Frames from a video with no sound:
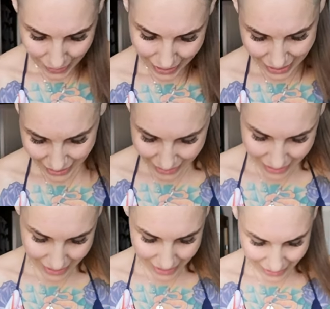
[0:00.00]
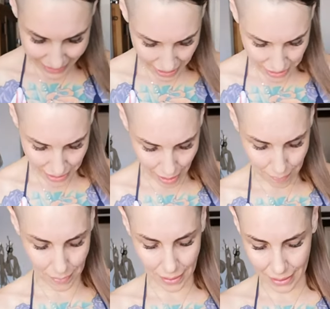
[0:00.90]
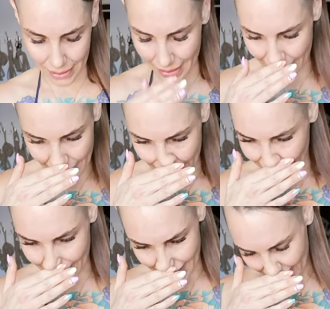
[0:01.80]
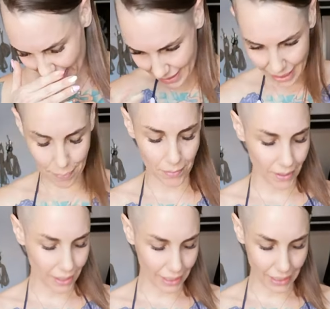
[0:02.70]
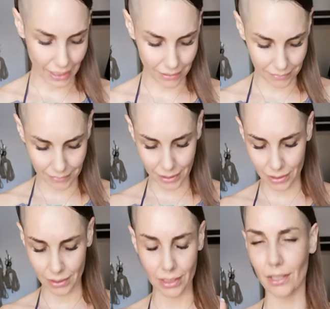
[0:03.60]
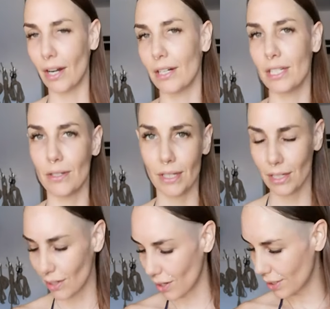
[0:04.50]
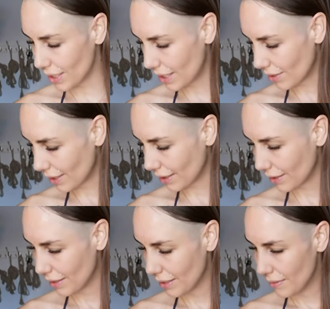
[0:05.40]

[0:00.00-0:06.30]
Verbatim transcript: but it's it's just saying stop that, stop overthinking it. You're you're already doing. You're already healing.